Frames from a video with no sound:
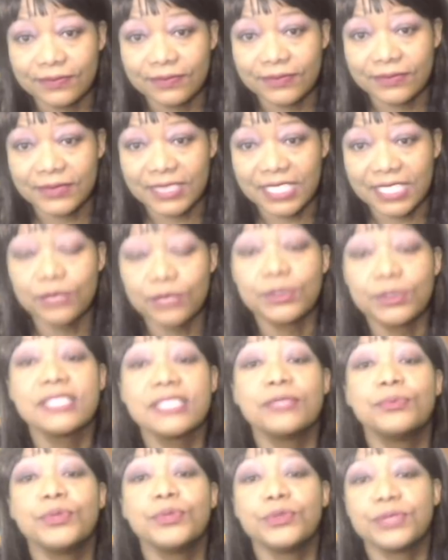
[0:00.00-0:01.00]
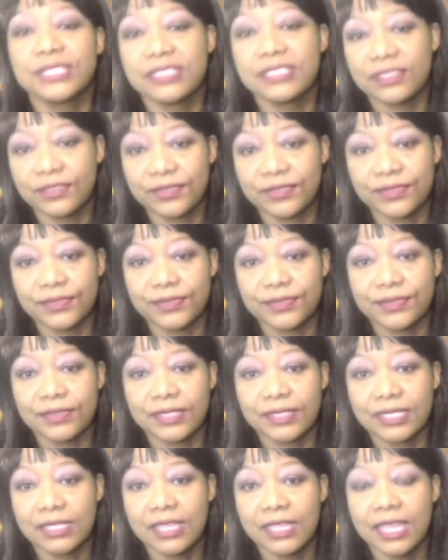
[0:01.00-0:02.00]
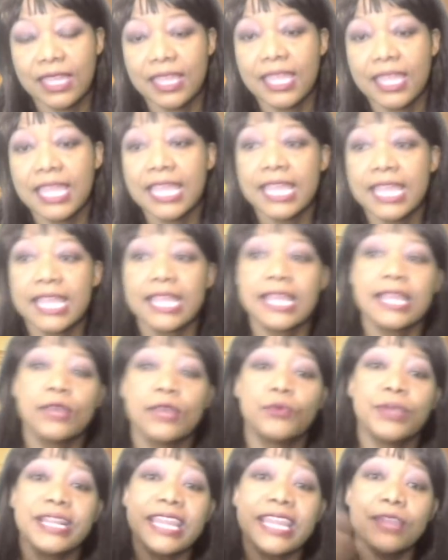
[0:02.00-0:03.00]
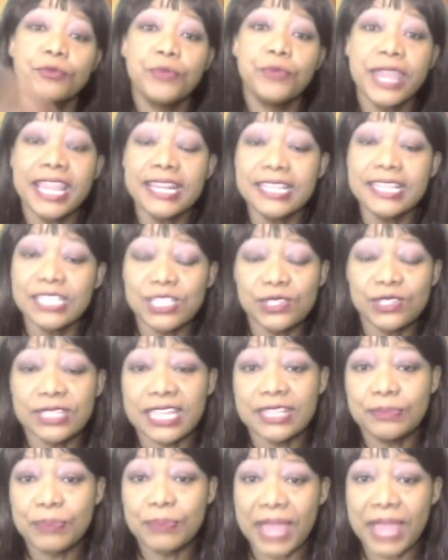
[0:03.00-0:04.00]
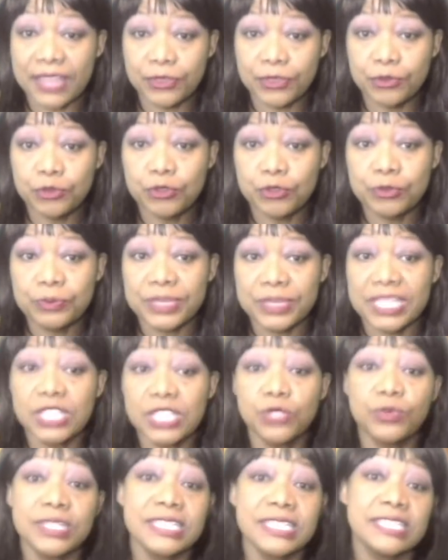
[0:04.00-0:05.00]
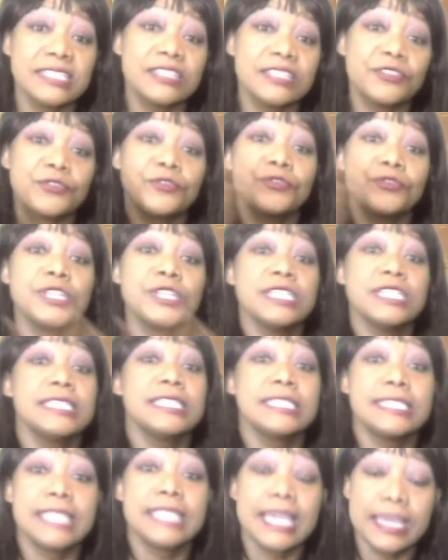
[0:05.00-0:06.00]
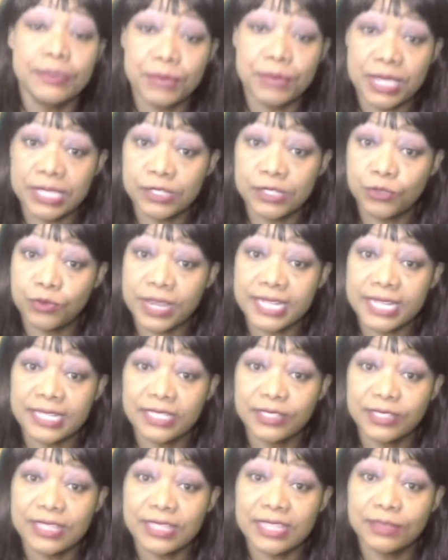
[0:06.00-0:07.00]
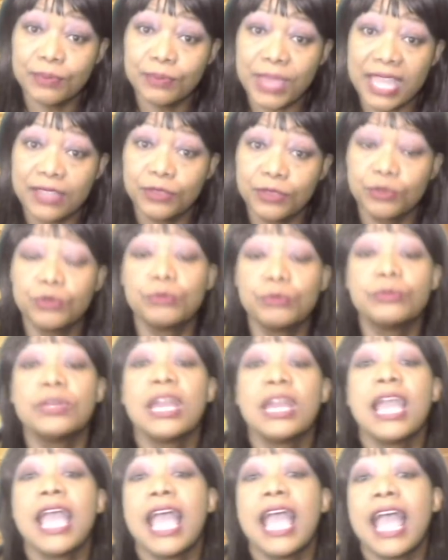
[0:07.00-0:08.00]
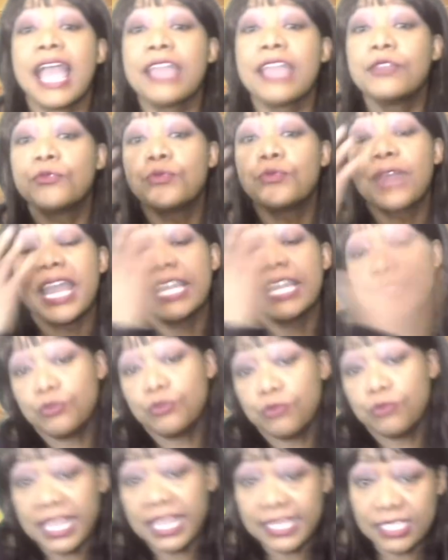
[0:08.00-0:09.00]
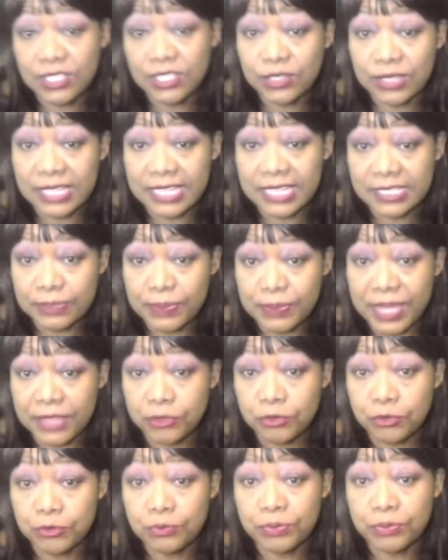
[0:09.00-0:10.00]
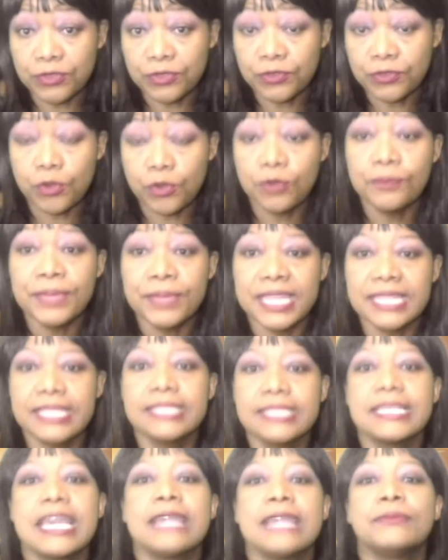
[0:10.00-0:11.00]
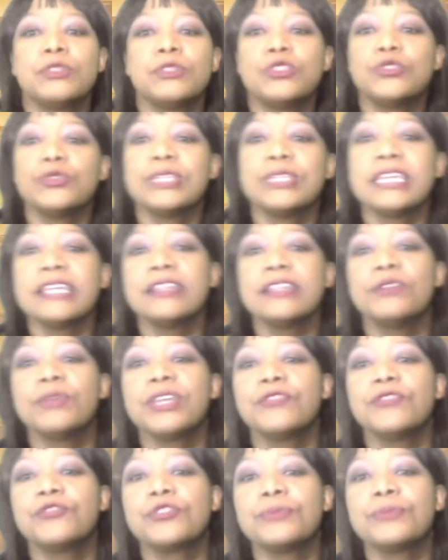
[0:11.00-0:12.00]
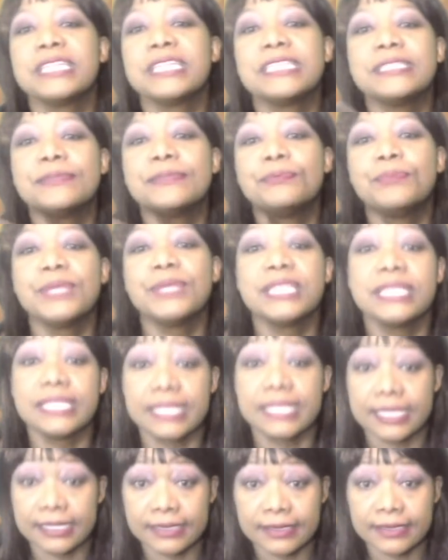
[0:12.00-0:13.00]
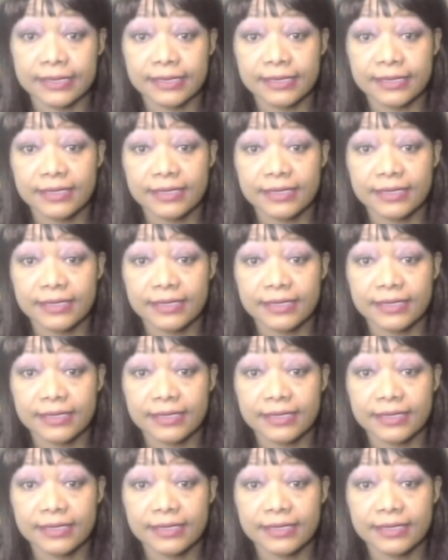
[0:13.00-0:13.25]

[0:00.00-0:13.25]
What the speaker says: He was abusive. When I ran into that bathroom, it wasn't the first time I'd run into that bathroom. I'd run into that bathroom before many times to get away from his beatings.